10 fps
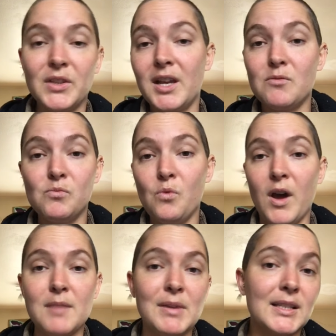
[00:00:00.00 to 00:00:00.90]
like what
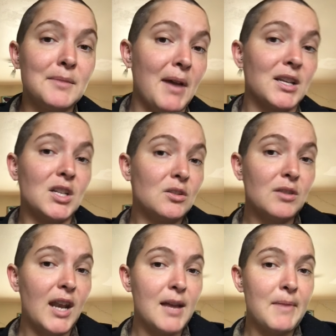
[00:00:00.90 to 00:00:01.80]
I'm expecting
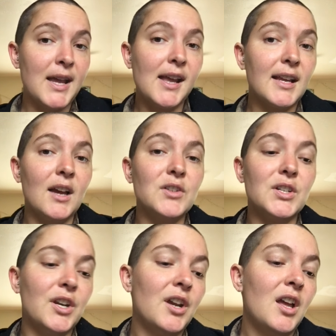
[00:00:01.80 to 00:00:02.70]
that I might
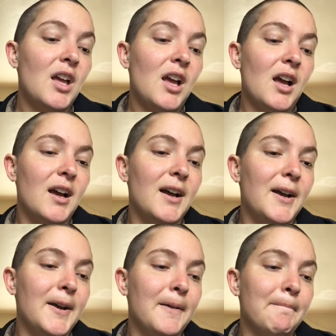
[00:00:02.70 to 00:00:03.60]
encounter.
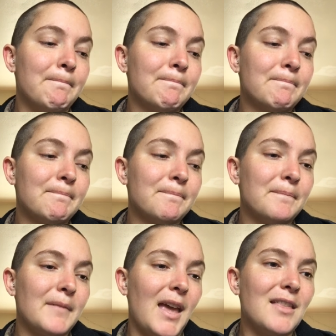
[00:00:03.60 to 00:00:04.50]
And
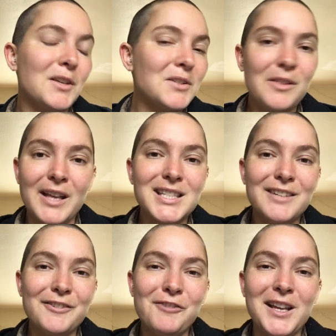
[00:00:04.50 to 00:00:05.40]
there's also lots of
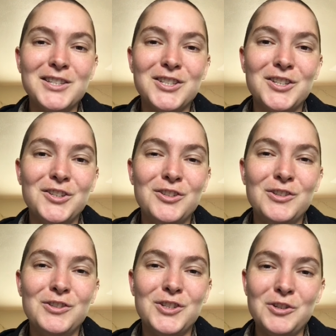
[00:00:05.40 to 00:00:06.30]
different ways
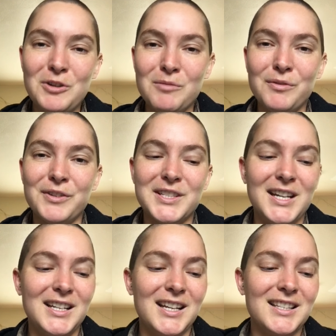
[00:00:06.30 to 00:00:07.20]
to do herbal first
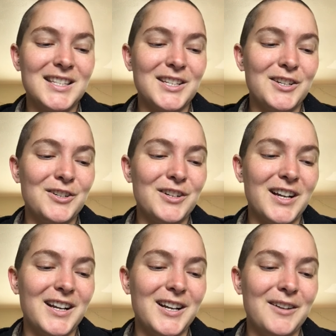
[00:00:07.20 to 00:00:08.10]
aid kits. So,
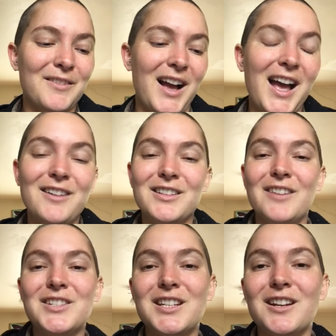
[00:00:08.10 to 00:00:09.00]
I would love
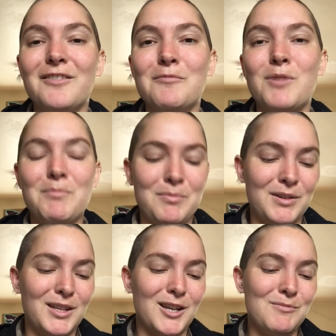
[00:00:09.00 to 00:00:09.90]
to hear from more people
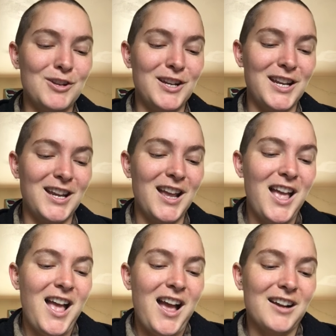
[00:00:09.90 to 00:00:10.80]
in the community
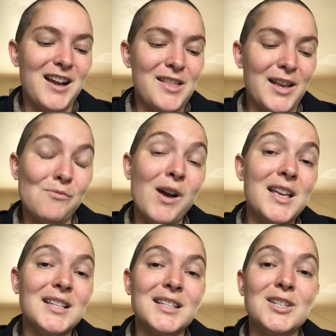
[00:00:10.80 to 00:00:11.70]
around like what
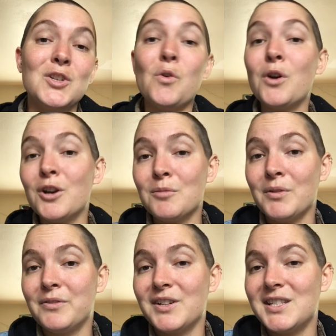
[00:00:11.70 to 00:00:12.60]
is in your herbal
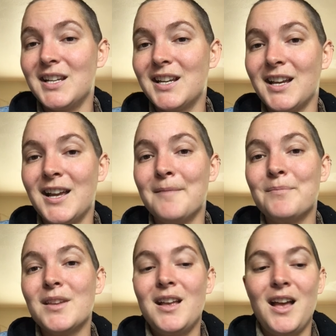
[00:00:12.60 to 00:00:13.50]
first aid kit.
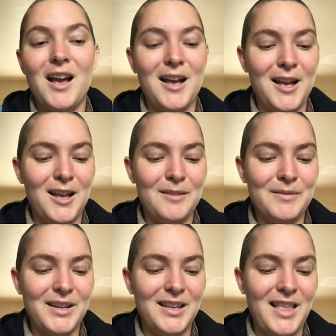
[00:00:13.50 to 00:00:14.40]

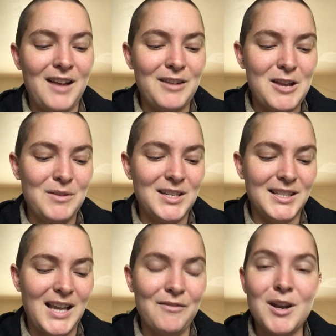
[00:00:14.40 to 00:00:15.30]
And that way we just
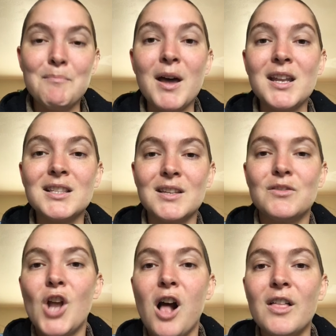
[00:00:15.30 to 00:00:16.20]
have an abundance of
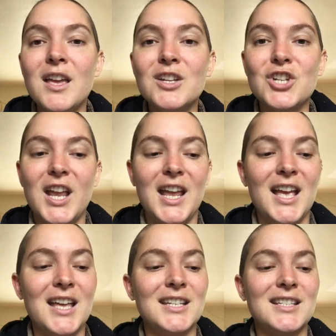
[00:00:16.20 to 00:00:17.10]
knowledge
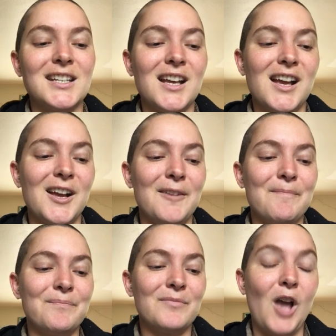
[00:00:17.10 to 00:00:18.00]
and
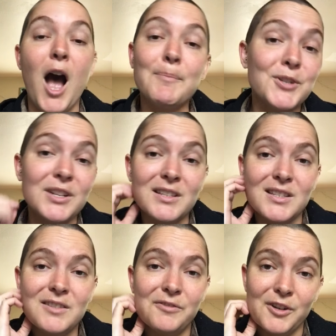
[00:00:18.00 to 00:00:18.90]

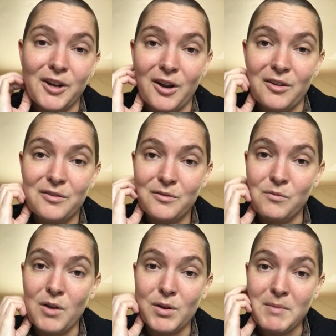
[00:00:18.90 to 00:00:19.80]
options for
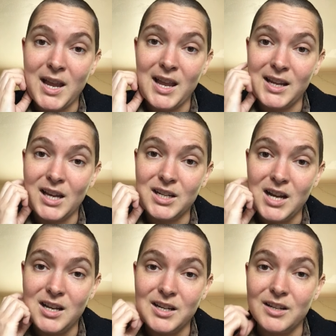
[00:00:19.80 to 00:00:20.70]
what we might encounter
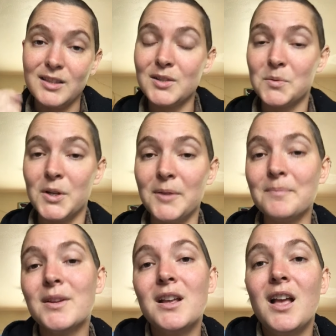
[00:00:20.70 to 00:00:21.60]
out here in this world.
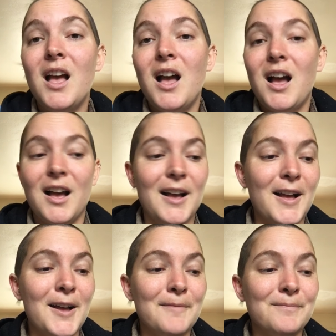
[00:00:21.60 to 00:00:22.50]

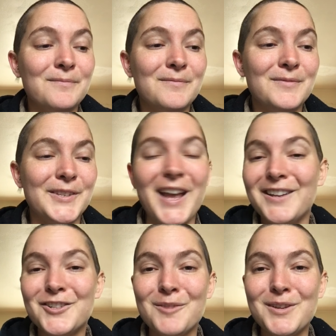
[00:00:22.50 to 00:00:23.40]
So yeah,
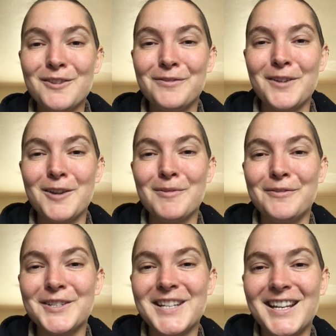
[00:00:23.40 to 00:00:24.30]
show me your herbal
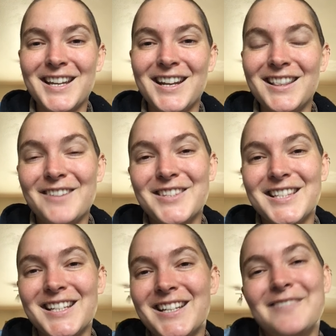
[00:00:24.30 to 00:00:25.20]
first aid kit. I'd love to
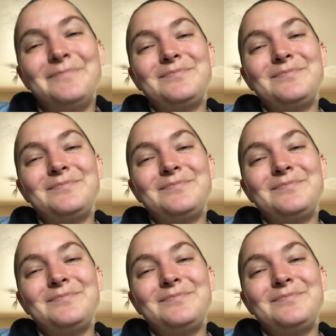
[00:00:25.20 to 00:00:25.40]
see it.